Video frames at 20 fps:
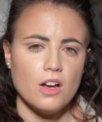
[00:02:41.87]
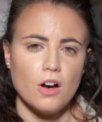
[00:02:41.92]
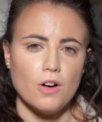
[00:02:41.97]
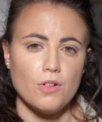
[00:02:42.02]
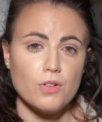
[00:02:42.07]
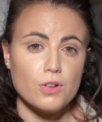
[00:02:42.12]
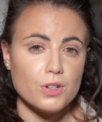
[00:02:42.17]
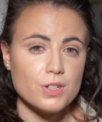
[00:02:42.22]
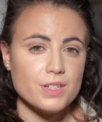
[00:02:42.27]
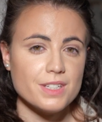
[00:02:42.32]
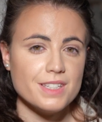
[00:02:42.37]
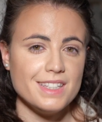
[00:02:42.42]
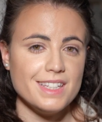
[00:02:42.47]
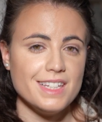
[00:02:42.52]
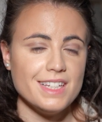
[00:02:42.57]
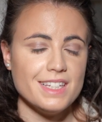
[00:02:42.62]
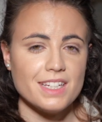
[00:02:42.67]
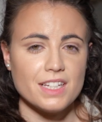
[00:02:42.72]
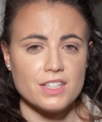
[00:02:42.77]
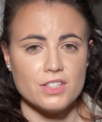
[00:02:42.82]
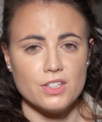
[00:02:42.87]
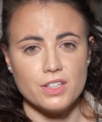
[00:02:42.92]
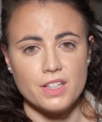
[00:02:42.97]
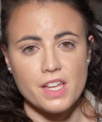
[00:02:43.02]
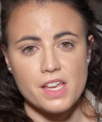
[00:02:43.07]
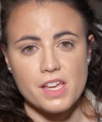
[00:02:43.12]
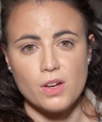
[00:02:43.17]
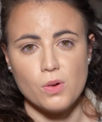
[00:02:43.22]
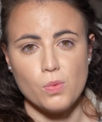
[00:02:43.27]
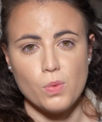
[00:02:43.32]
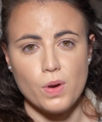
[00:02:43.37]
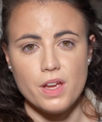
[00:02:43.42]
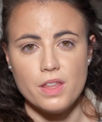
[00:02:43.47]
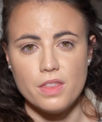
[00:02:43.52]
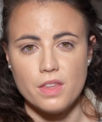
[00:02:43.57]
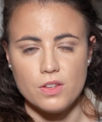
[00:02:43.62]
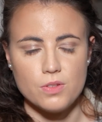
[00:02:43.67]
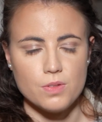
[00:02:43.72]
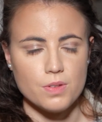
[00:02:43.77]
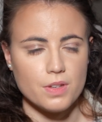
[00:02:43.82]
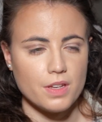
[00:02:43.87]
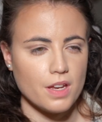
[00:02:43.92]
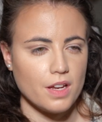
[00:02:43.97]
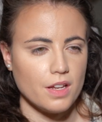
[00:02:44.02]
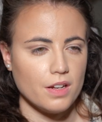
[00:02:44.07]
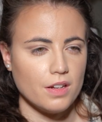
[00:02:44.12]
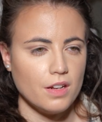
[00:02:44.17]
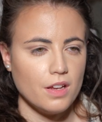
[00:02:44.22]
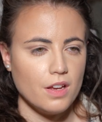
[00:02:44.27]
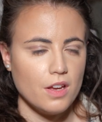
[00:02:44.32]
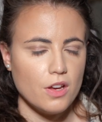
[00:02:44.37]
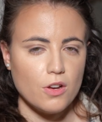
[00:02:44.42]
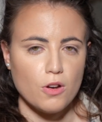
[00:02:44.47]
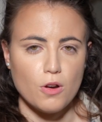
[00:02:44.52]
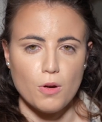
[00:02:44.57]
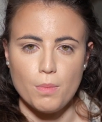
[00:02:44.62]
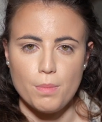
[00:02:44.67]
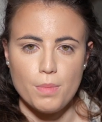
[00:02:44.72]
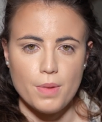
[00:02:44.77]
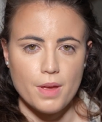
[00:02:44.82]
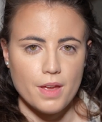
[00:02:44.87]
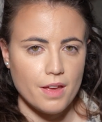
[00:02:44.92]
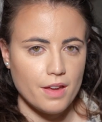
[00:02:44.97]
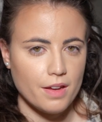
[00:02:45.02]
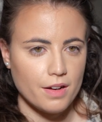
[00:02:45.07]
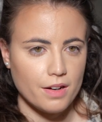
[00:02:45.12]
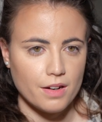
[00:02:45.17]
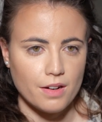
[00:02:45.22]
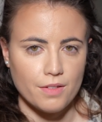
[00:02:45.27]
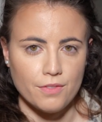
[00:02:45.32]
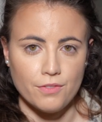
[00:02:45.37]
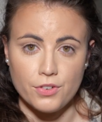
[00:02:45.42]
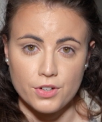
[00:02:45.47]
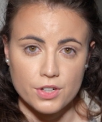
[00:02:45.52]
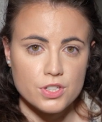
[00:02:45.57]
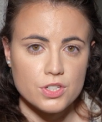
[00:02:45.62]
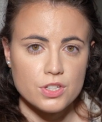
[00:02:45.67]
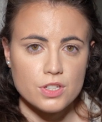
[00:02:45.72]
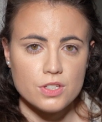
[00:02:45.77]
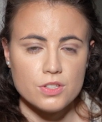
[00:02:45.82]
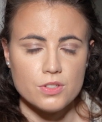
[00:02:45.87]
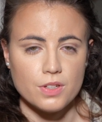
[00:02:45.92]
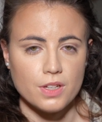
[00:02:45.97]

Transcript: Of course, this does not take away that you can compare versions,